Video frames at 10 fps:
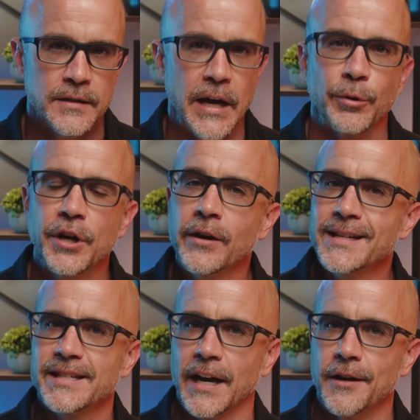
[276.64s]
Now,
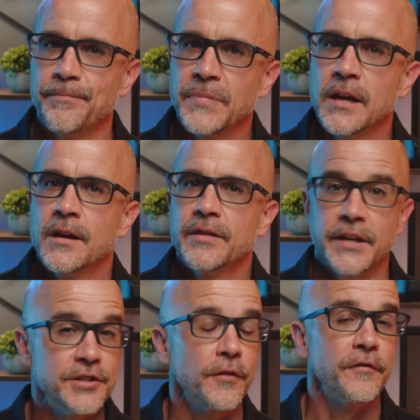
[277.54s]
regarding sound,
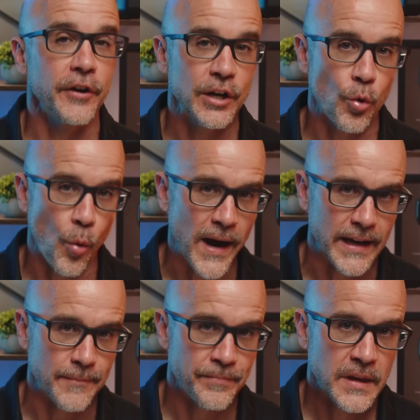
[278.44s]
these are very
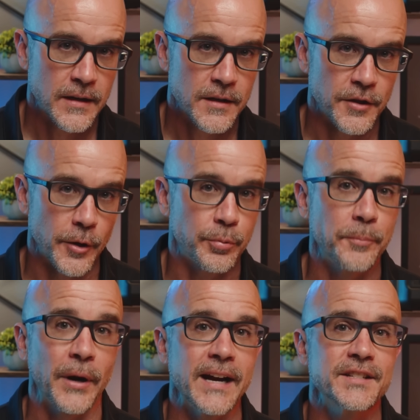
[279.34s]
quiet. Their
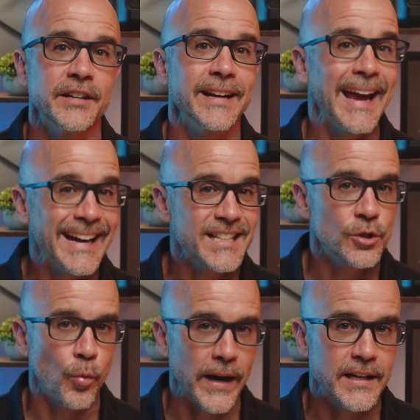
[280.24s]
proprietary
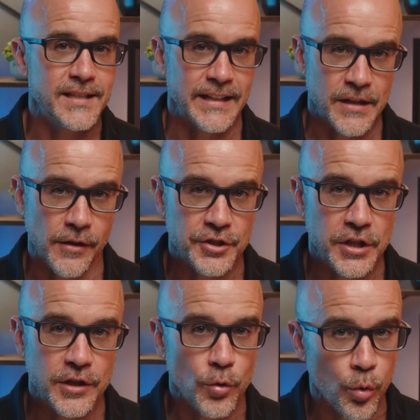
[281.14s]
X-Quiet
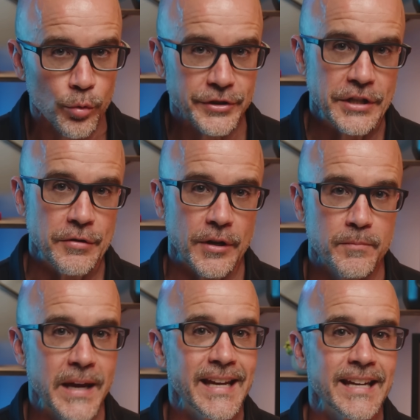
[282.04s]
technology cools the
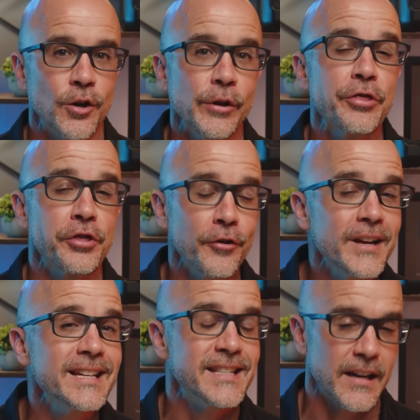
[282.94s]
unit, making it only
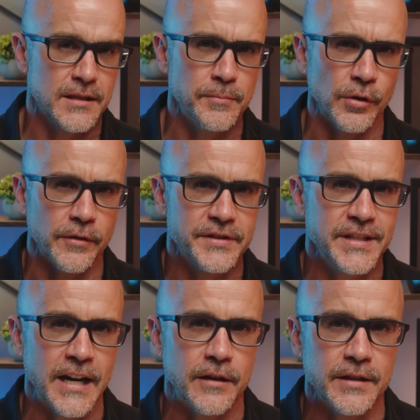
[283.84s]
30 decibel of
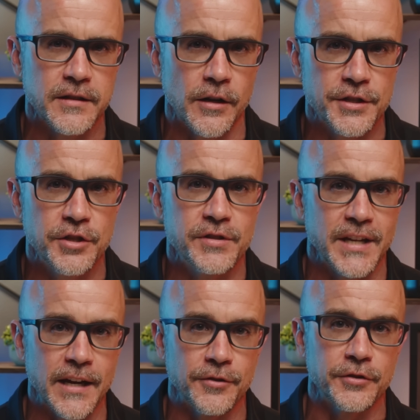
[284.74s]
sound as long as you
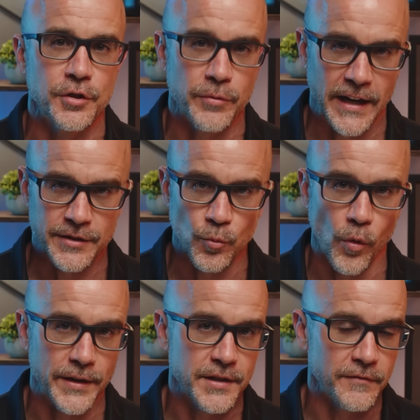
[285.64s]
stay under 2,000
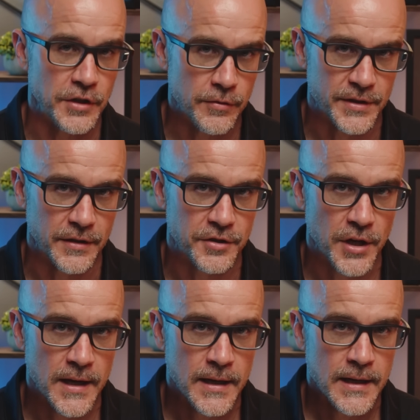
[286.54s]
watts of usage.